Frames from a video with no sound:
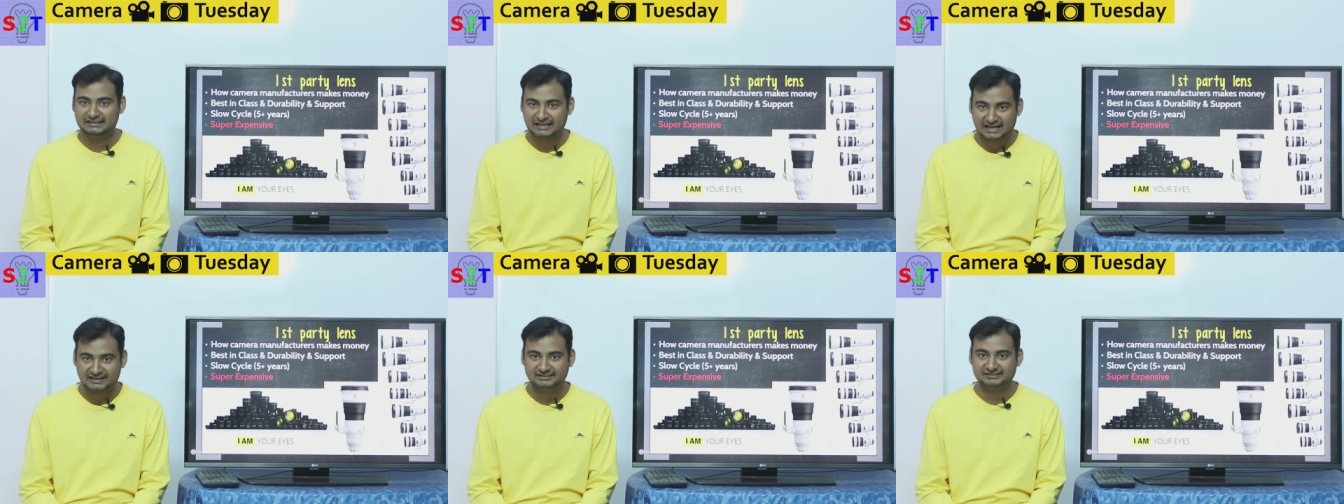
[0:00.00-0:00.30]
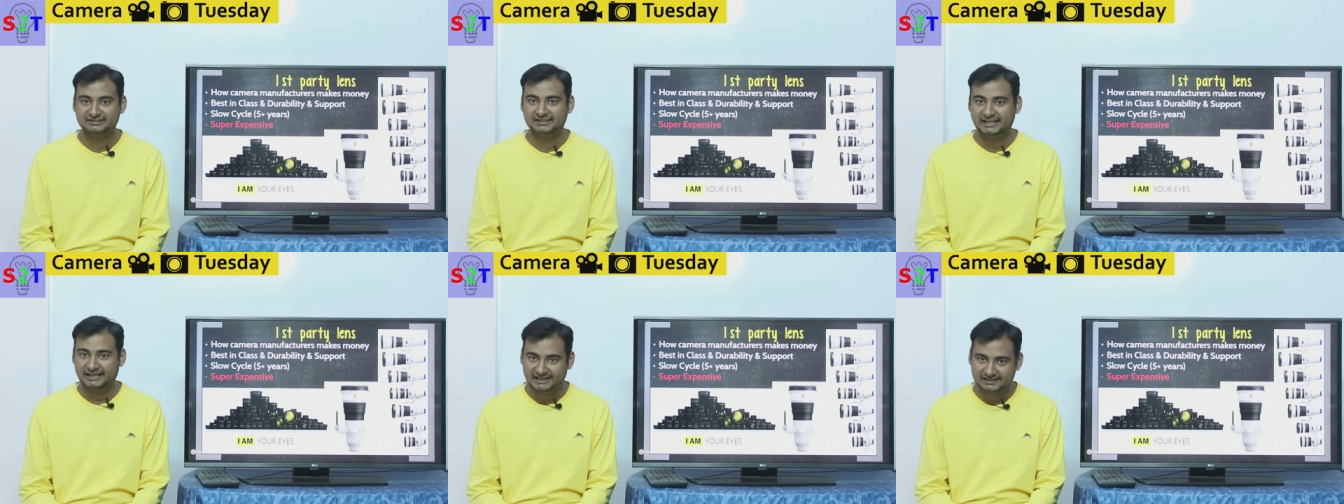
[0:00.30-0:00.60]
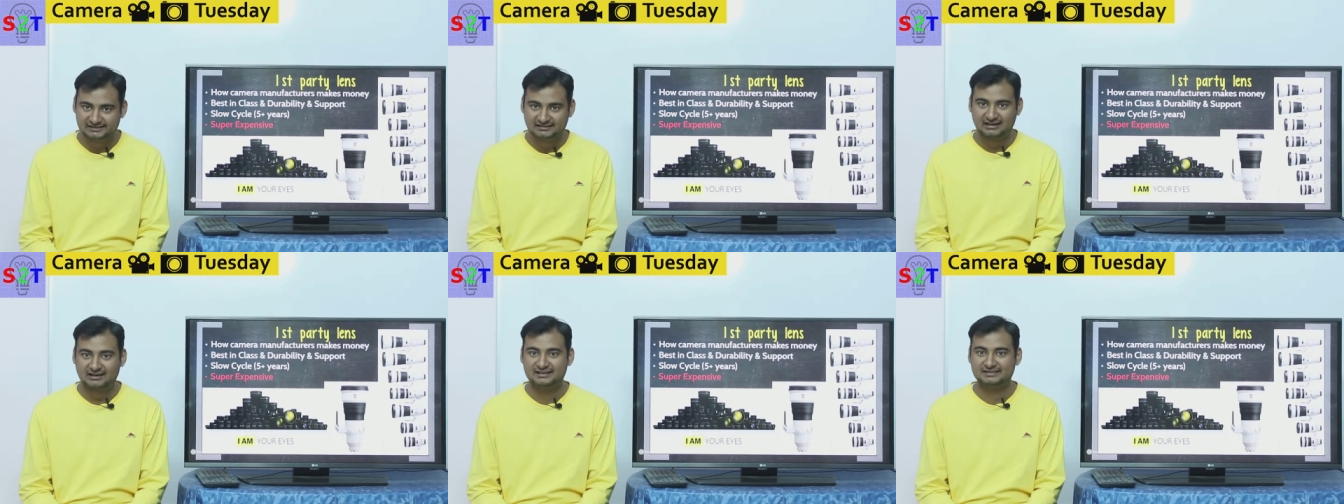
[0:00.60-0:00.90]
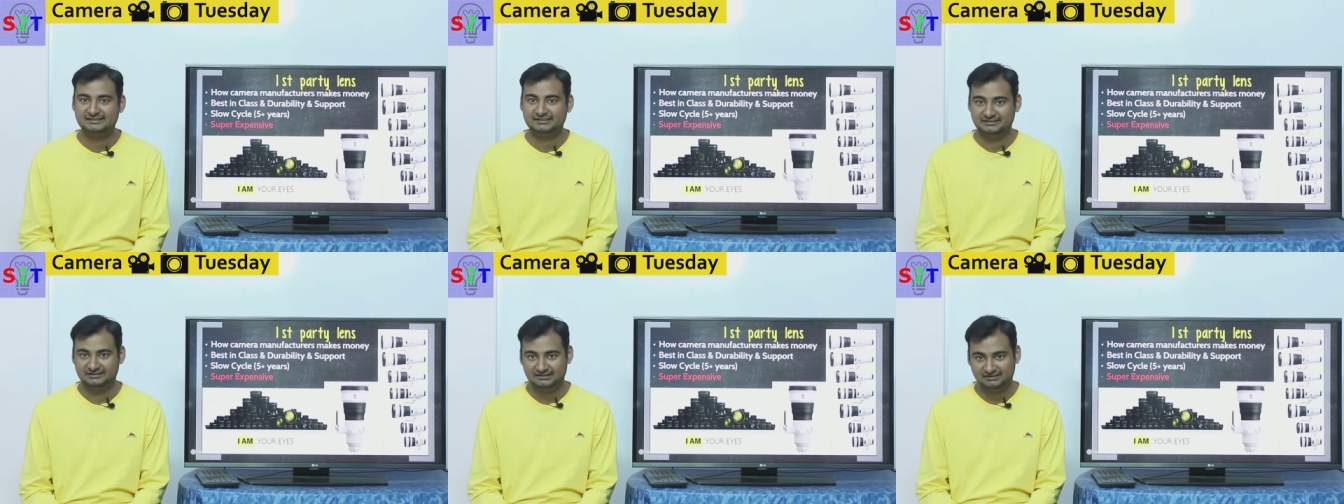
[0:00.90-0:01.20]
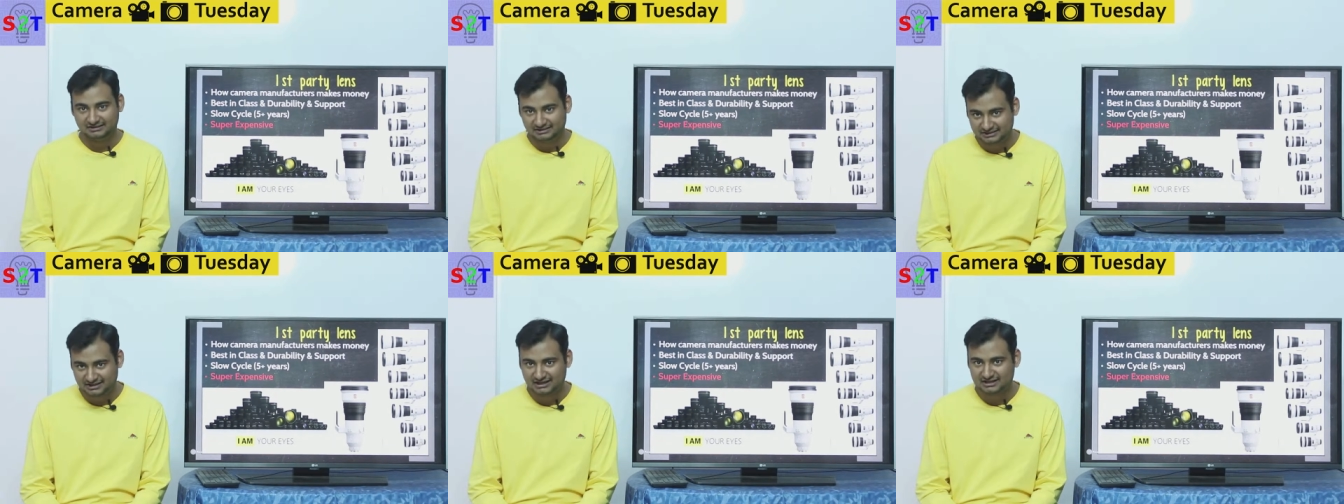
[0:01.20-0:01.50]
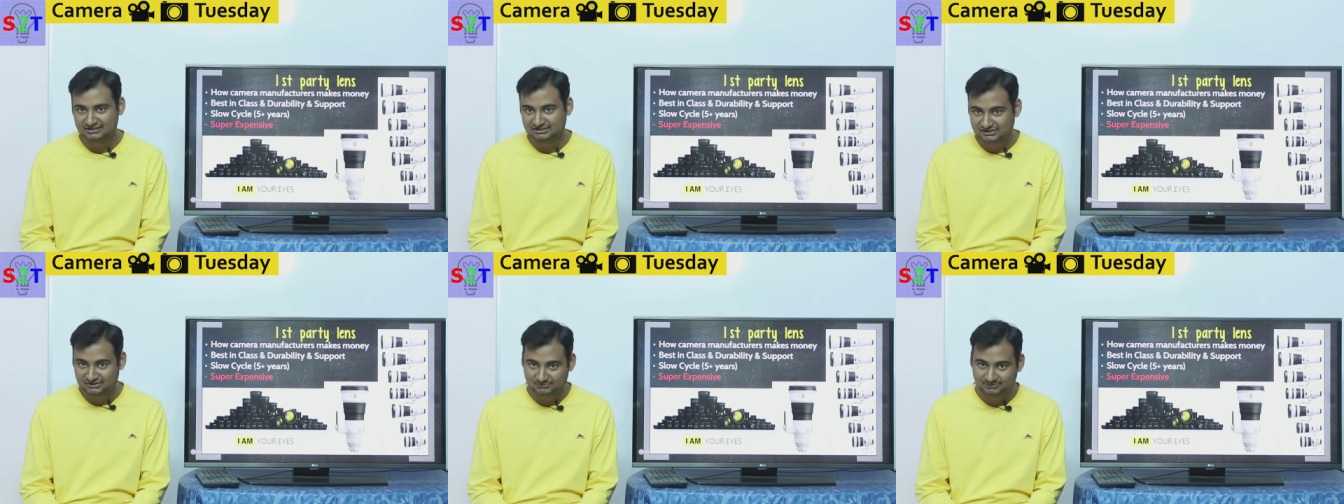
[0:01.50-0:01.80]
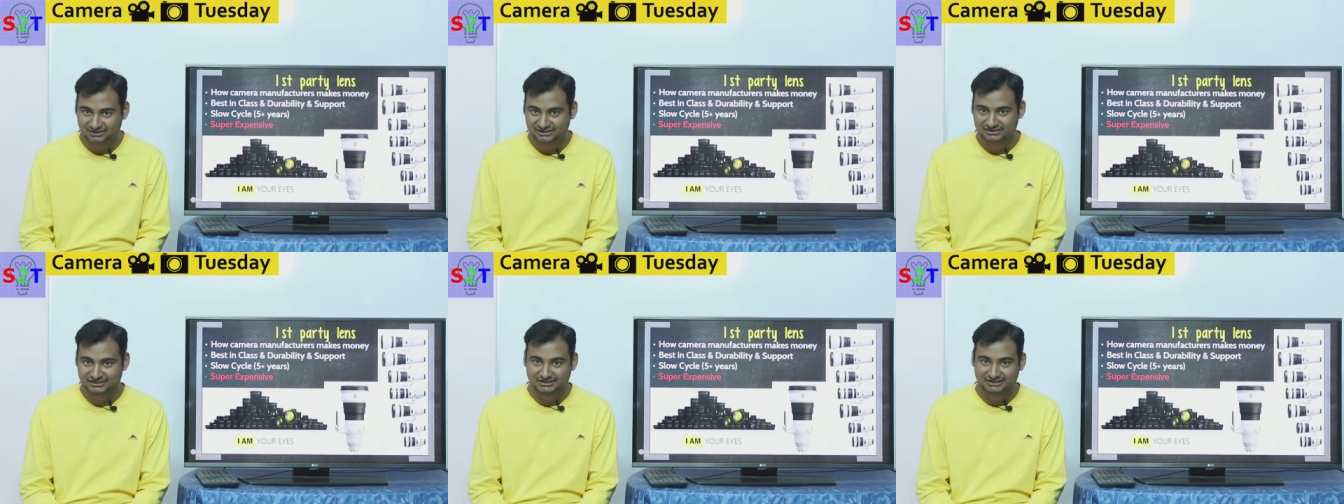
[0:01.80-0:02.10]
canon l glass in international
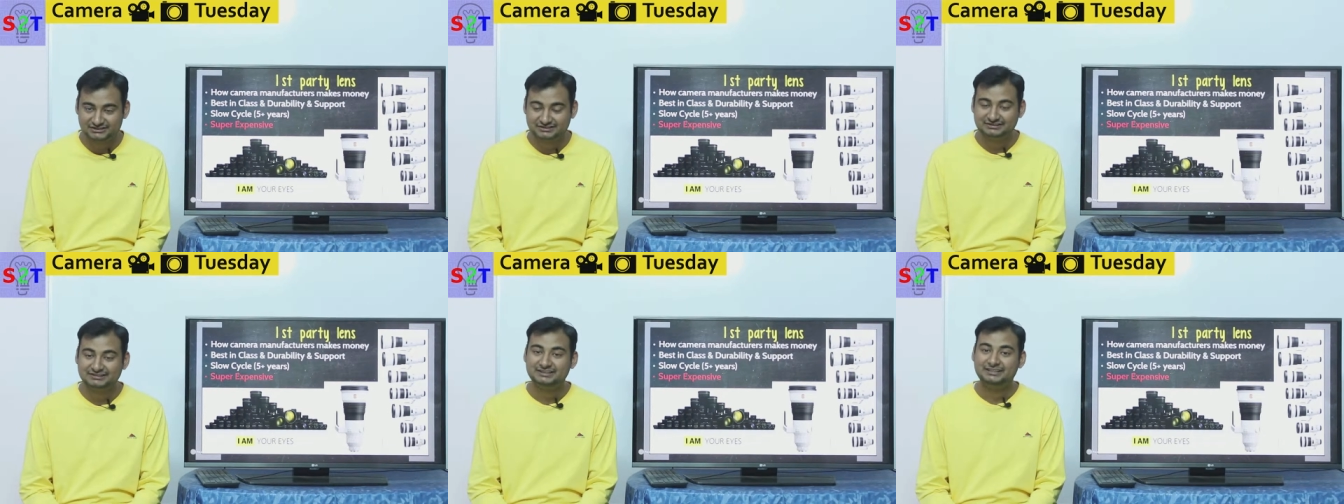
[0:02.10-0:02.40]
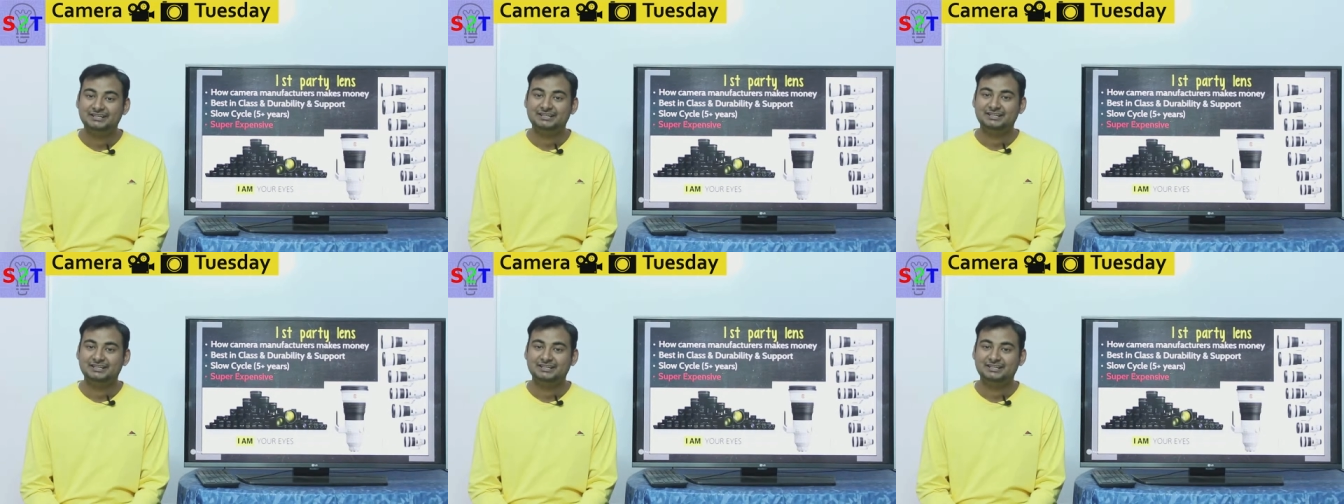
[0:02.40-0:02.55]
space station